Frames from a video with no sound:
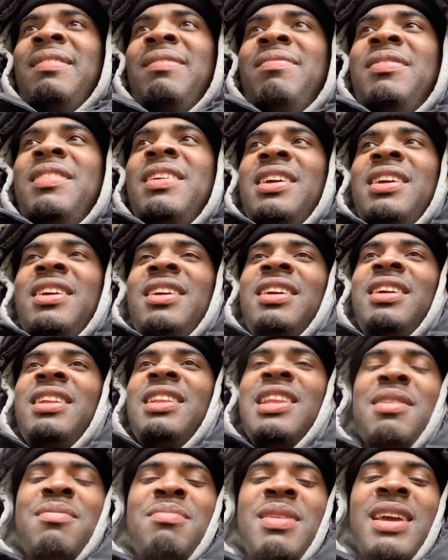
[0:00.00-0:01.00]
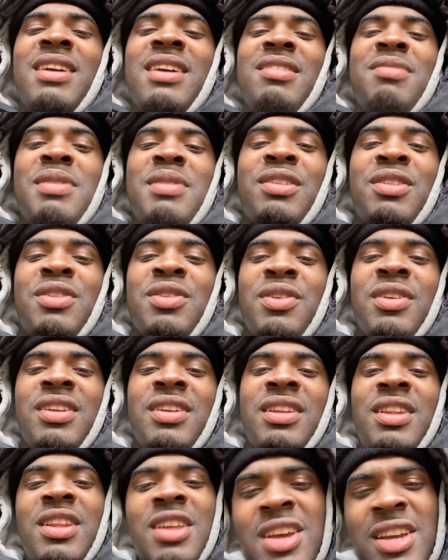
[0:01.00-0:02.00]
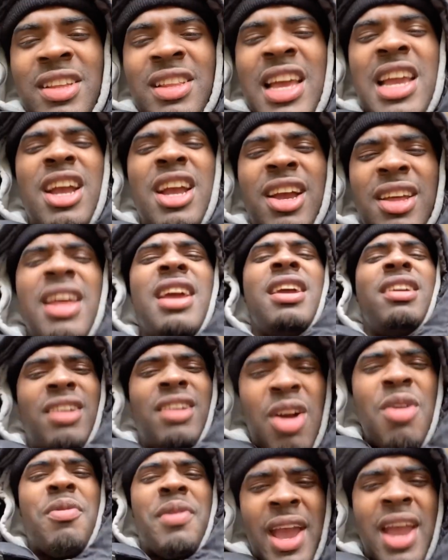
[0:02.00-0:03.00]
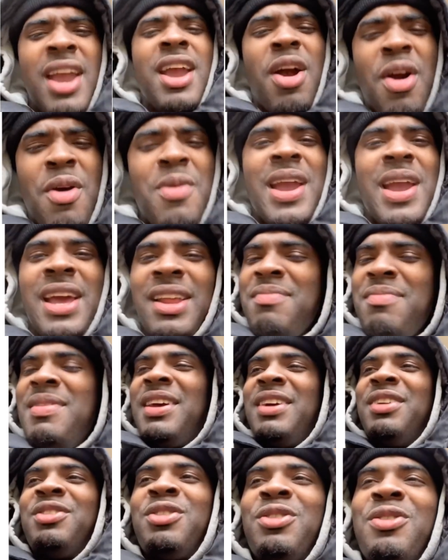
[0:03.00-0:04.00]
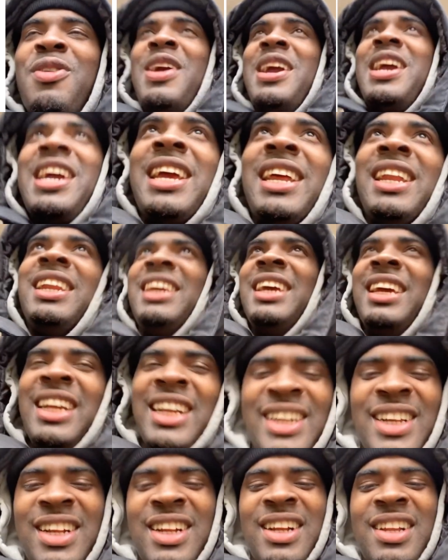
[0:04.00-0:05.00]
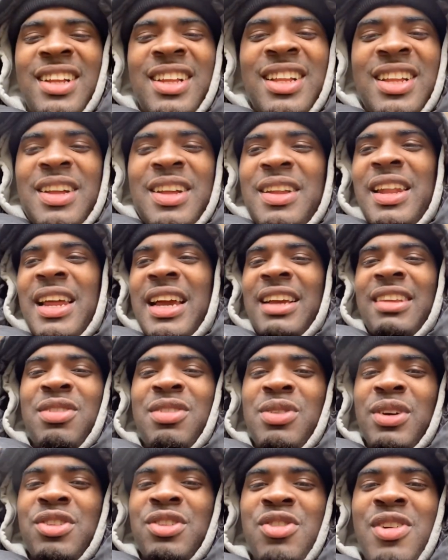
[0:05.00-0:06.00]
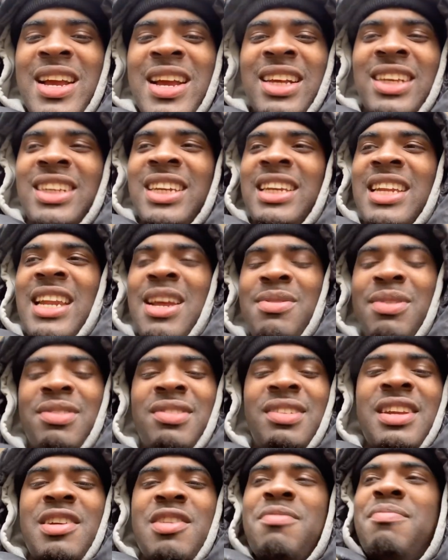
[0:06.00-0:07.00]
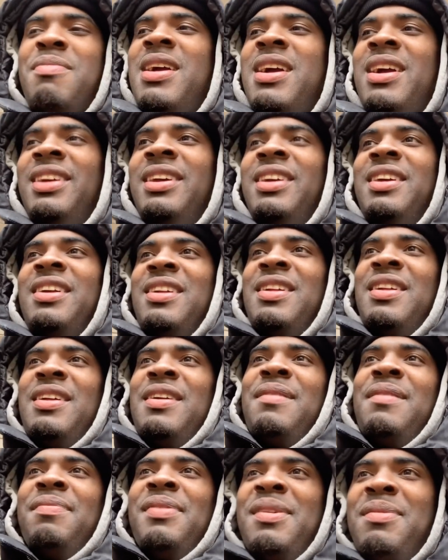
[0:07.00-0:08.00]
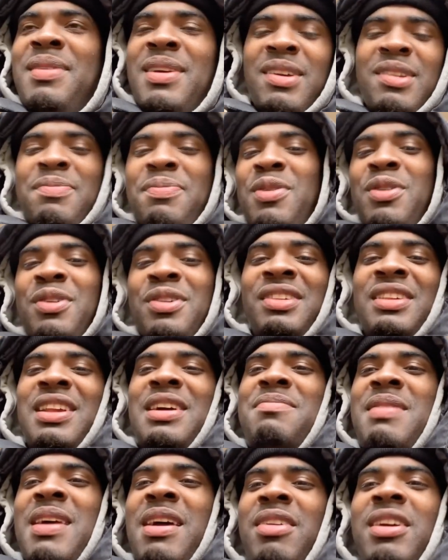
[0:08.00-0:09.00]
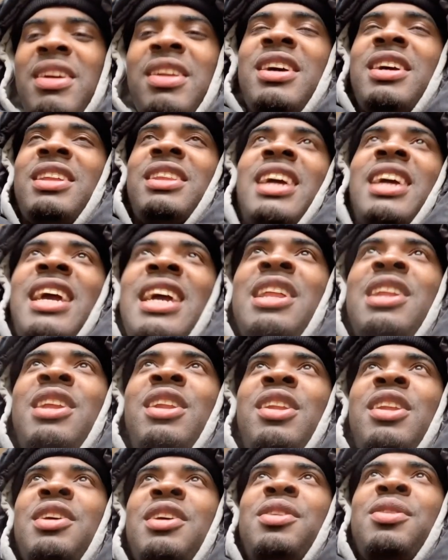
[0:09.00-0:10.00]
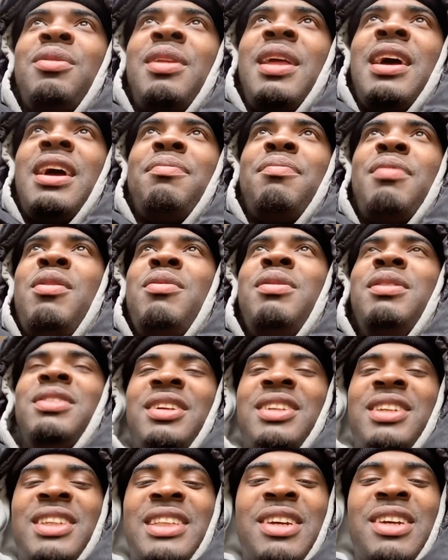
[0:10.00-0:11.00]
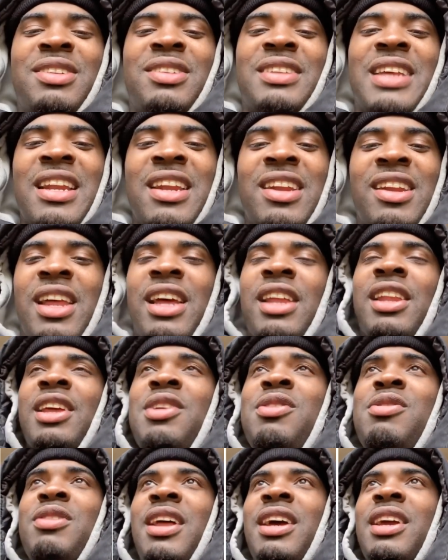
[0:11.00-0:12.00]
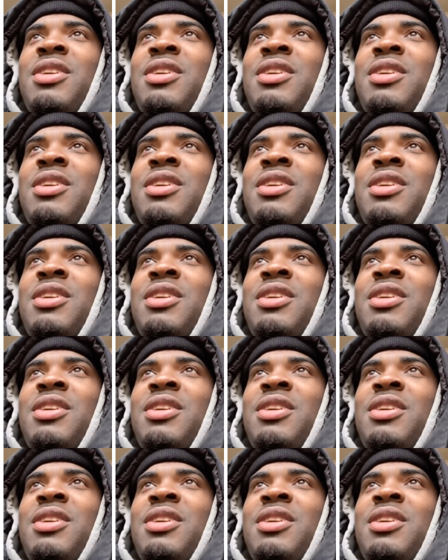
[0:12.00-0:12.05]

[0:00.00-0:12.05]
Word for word: Nigga, them niggas must have looked. Hey, hey. okay, okay. Them niggas ran like to a trash can that was nearby. Them niggas pulled something out. It looked the hell little. Like, bro, we just still standing like, like you like